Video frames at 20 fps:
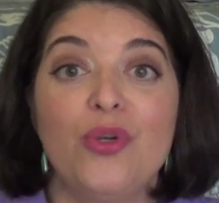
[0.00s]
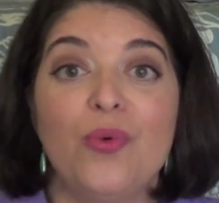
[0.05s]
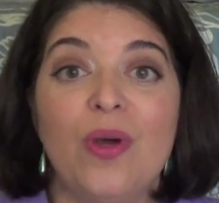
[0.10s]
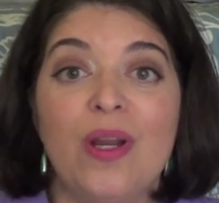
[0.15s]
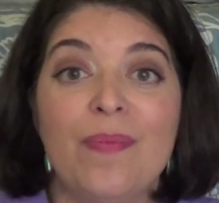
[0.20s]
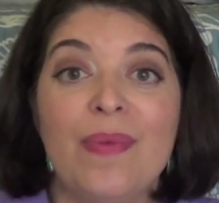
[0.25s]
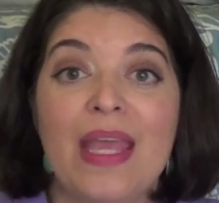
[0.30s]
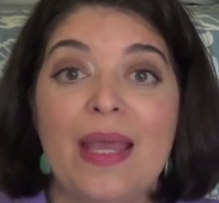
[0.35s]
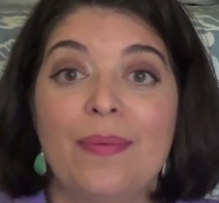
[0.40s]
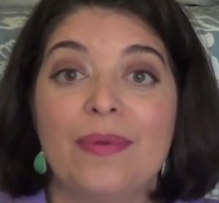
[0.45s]
you
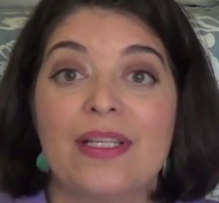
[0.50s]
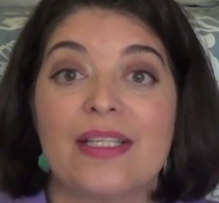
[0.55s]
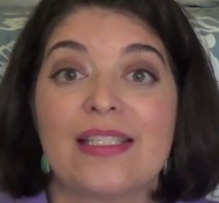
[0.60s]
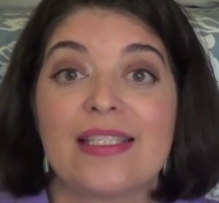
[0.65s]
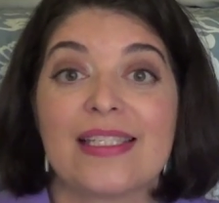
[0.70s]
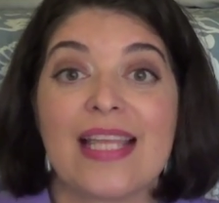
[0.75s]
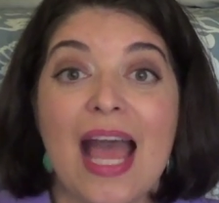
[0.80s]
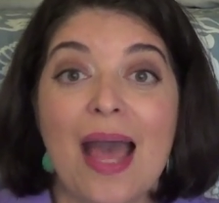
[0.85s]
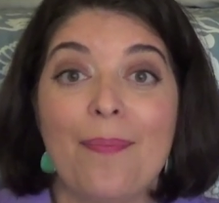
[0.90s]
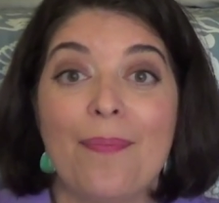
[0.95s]
want to be able to
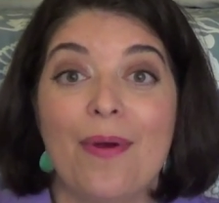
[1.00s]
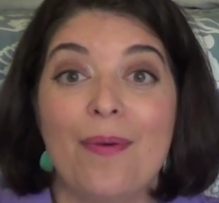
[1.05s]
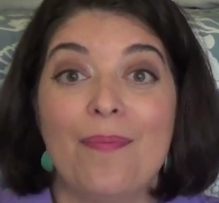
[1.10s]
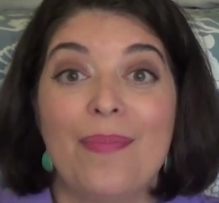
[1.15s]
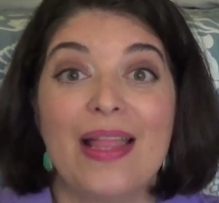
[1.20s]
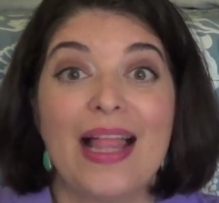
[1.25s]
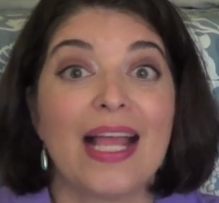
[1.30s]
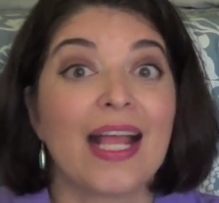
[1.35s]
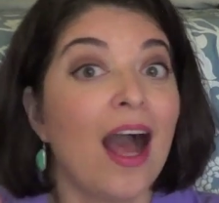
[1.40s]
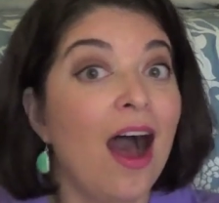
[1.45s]
stop them and
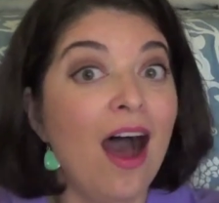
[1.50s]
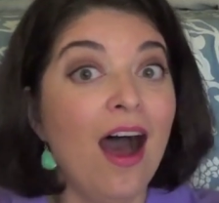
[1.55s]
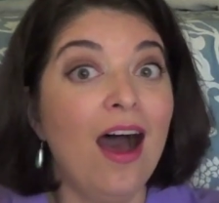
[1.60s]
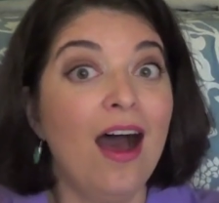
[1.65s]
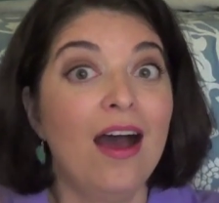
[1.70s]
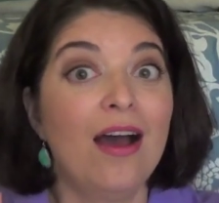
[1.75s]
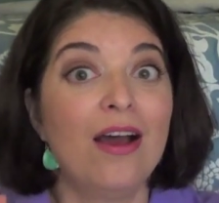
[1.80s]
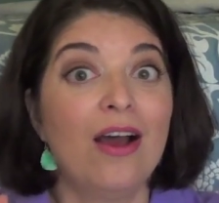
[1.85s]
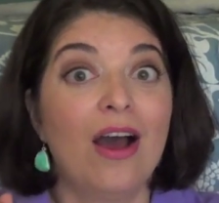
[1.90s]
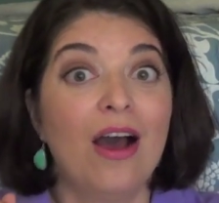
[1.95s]
be like, oh,